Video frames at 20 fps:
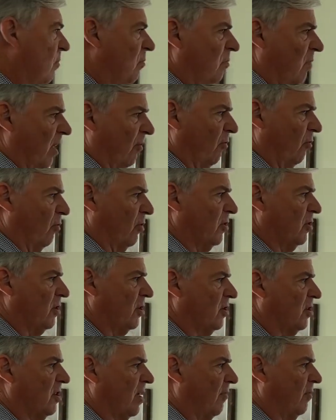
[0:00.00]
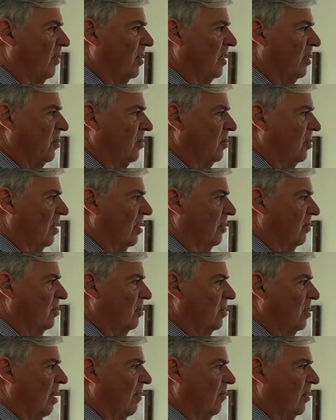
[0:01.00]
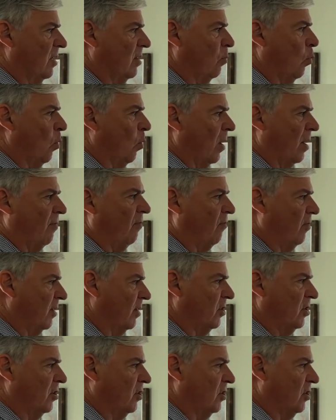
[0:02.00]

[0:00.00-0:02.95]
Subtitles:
Like for instance, 70s, 71 vintage,